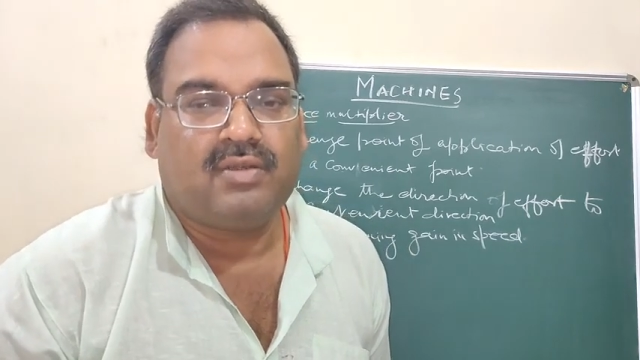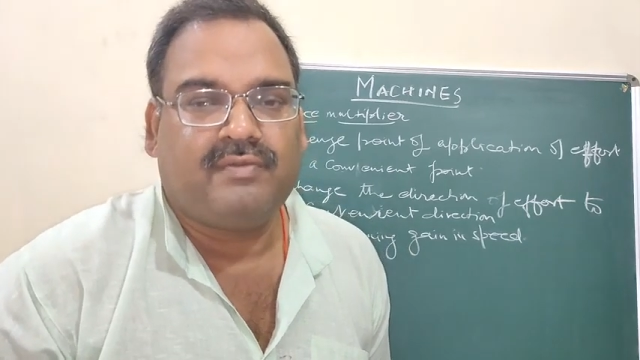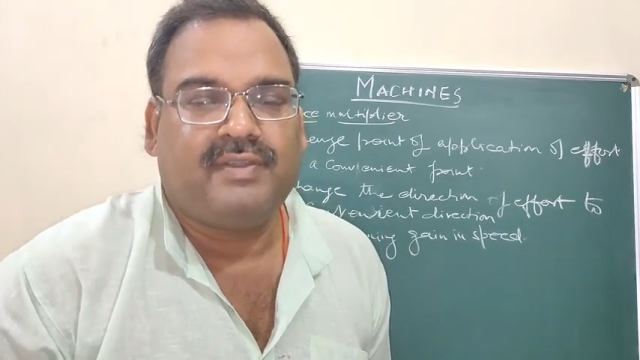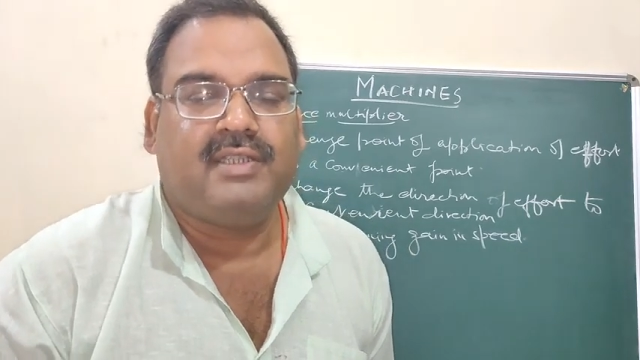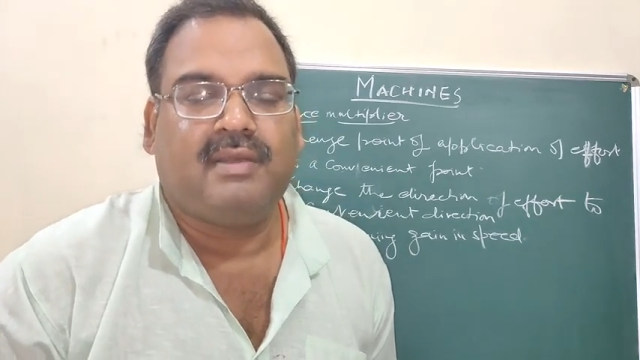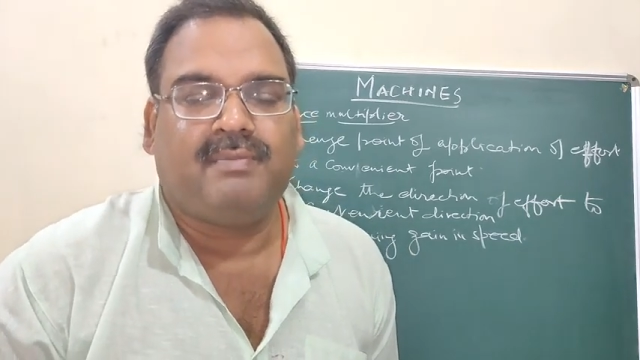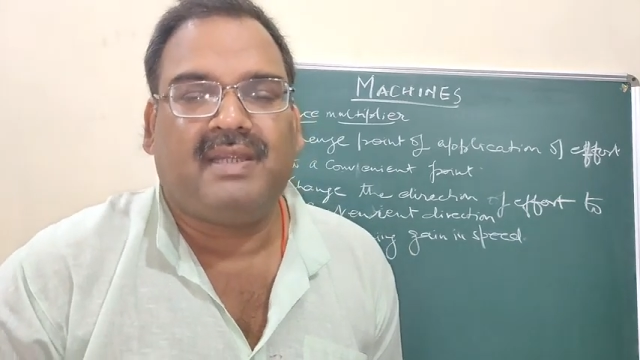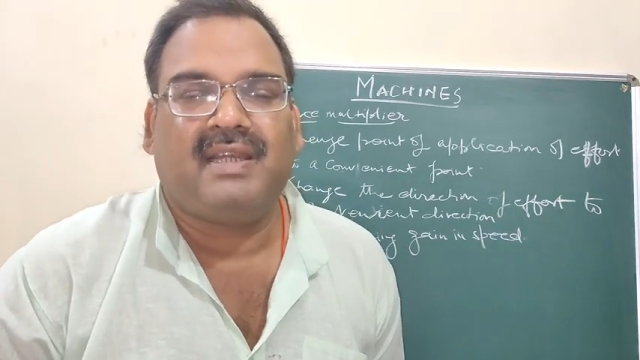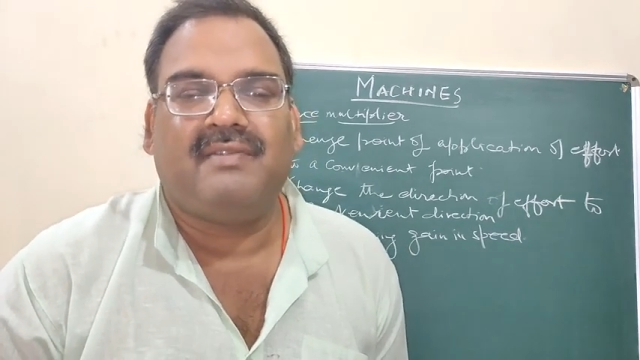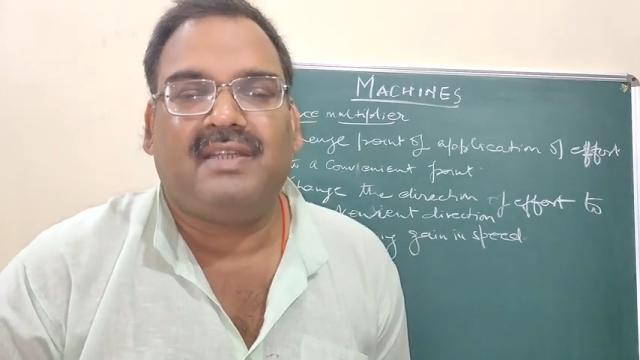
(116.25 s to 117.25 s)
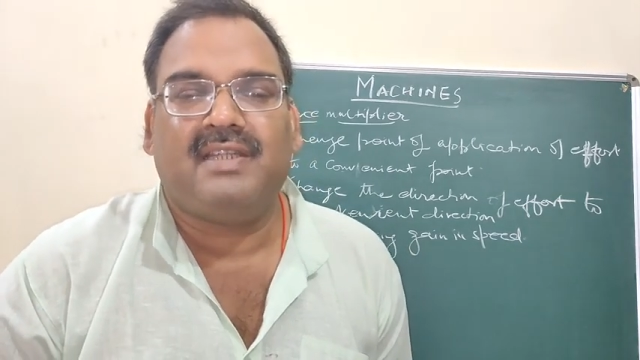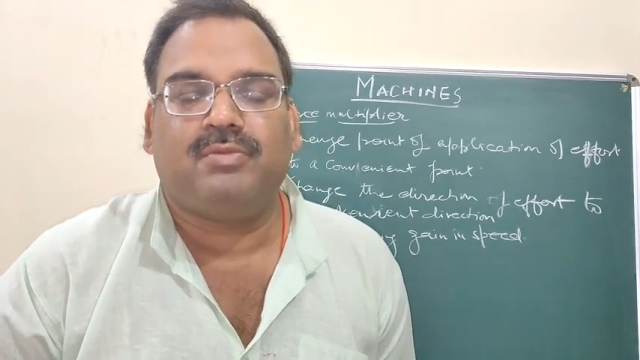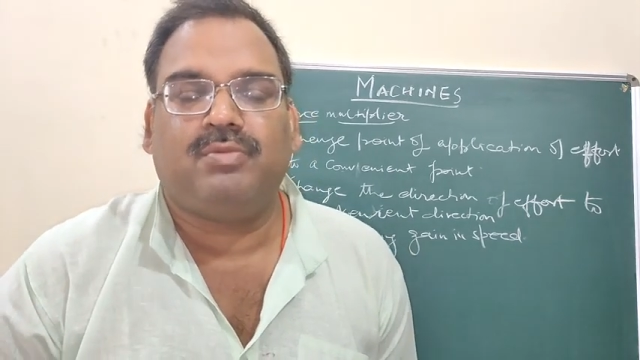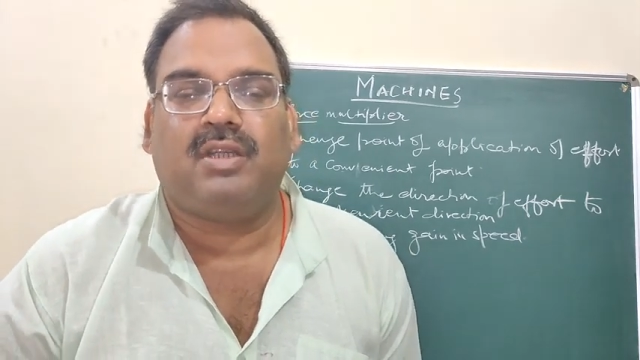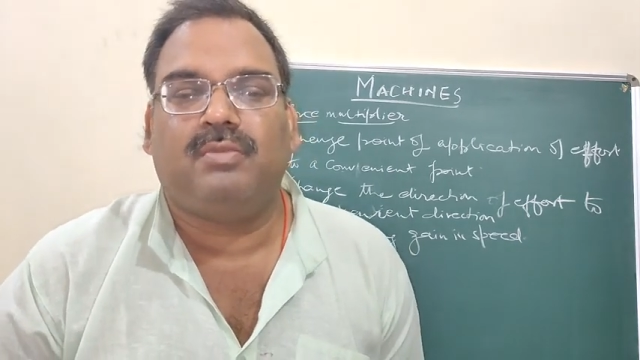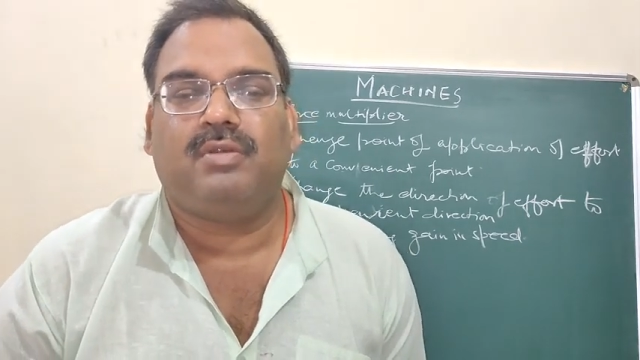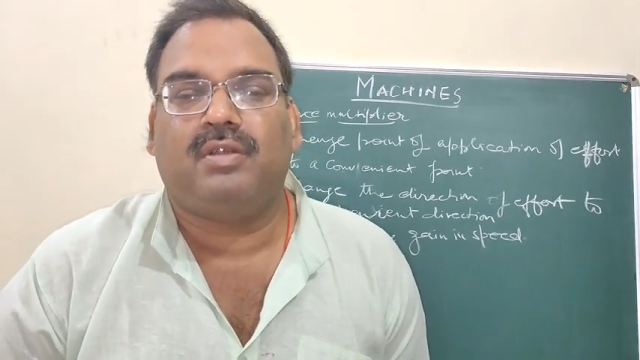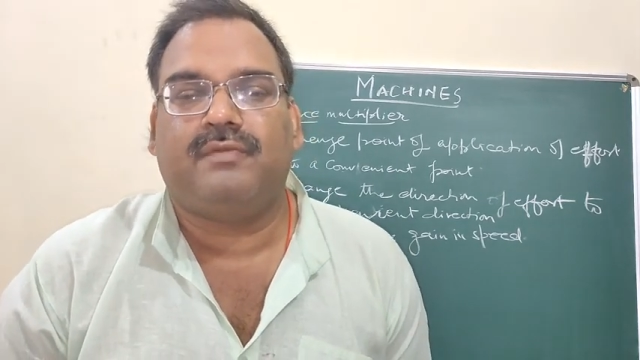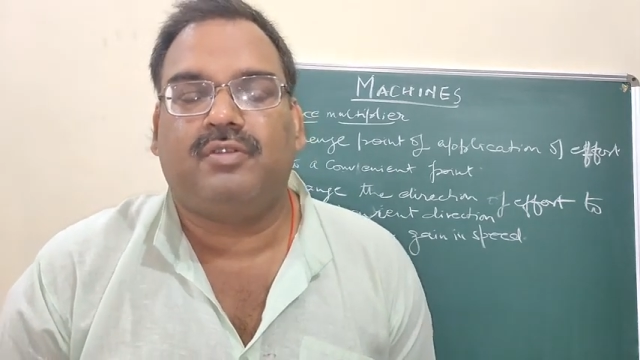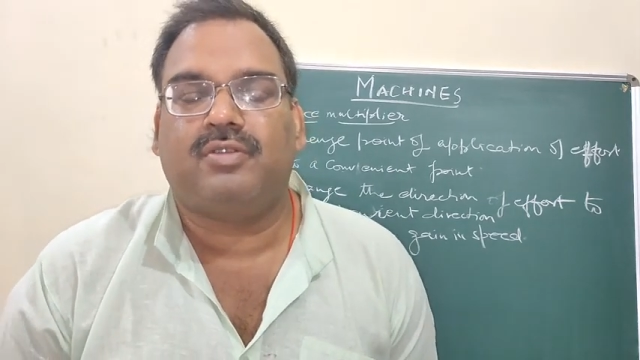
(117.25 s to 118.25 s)
We apply a very small amount
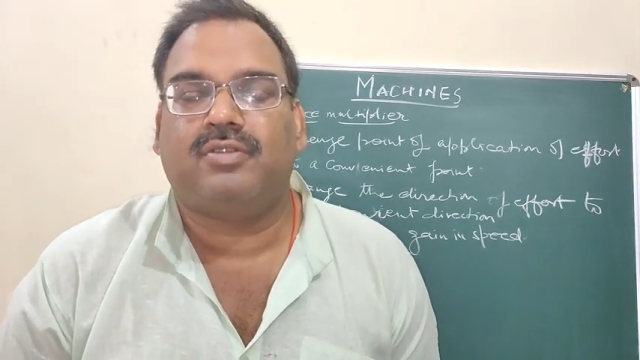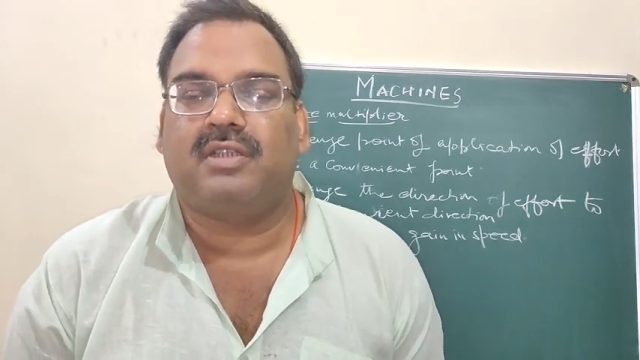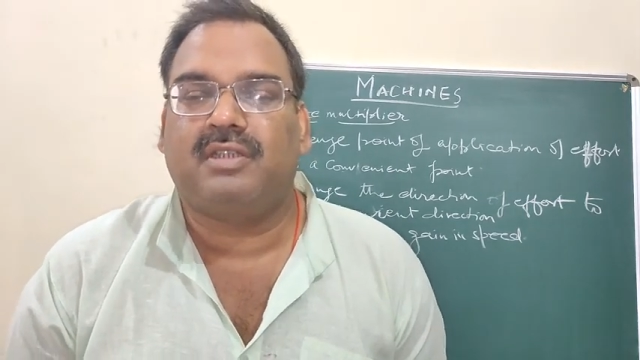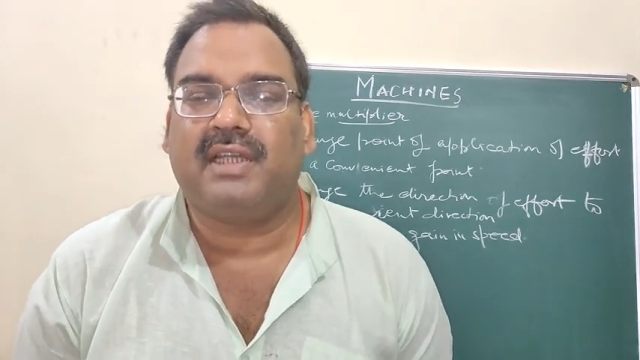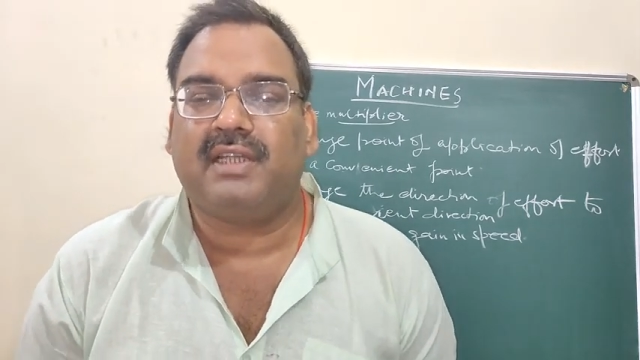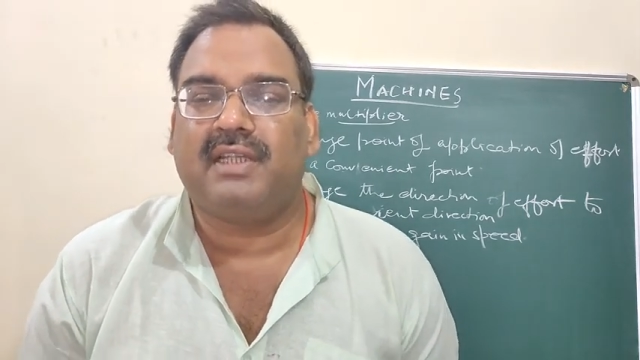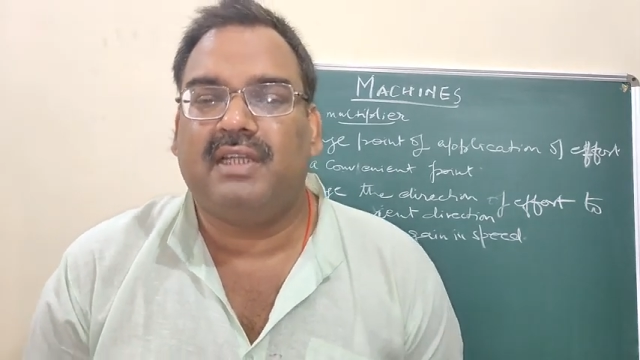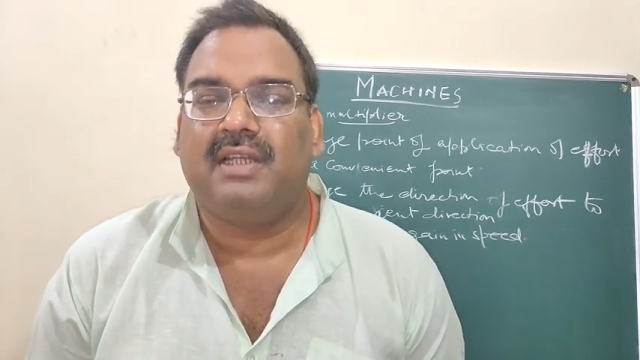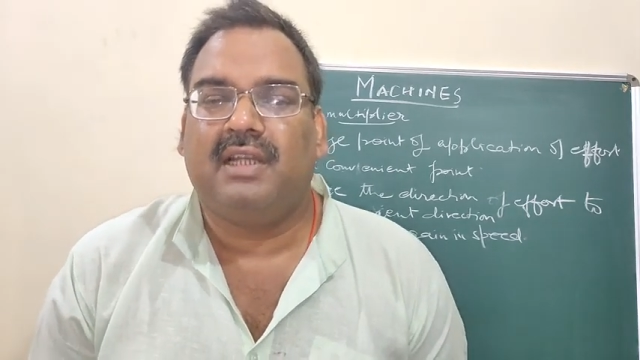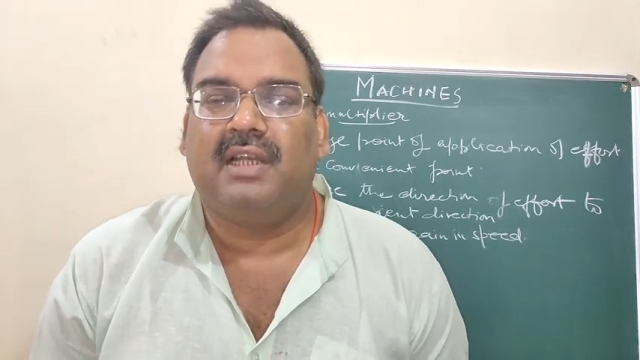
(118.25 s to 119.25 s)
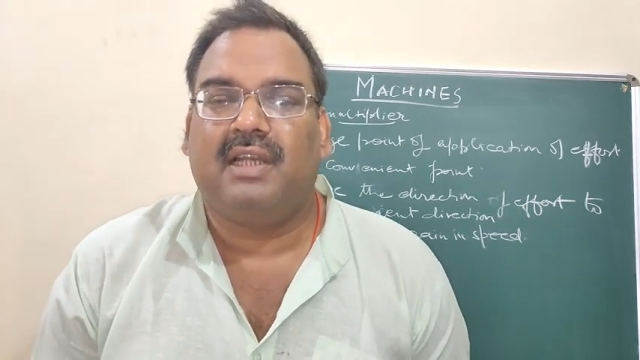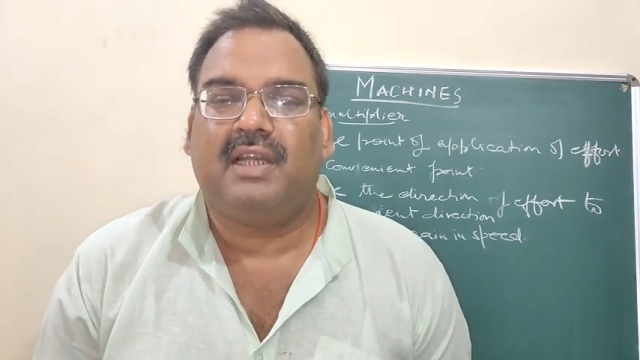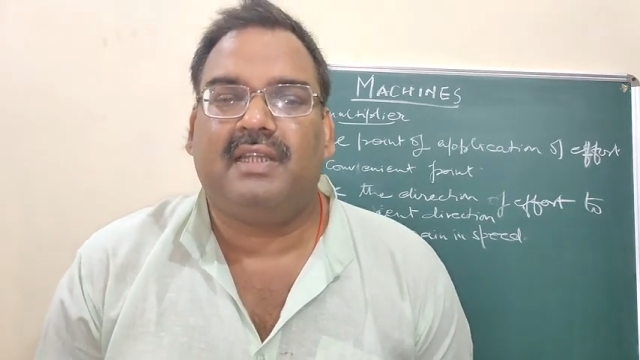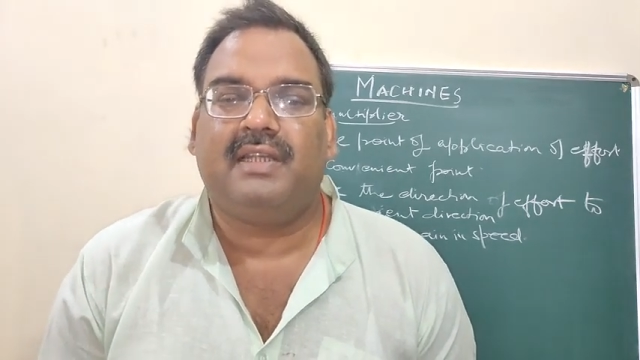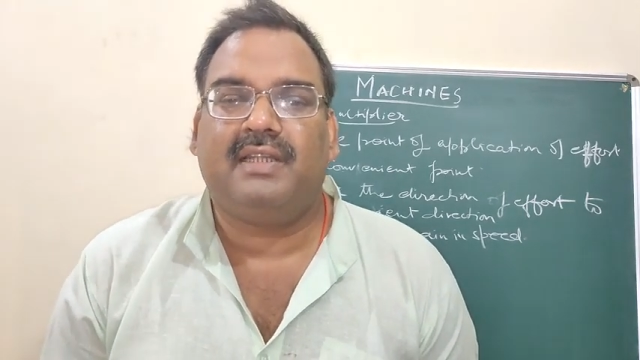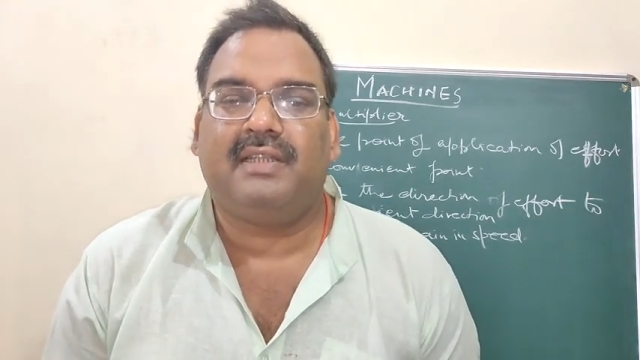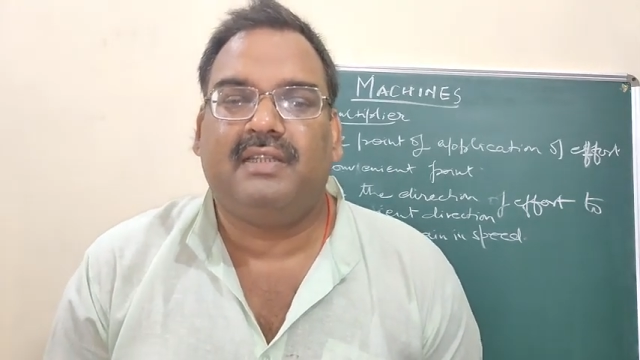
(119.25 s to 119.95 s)
of force on the jack and it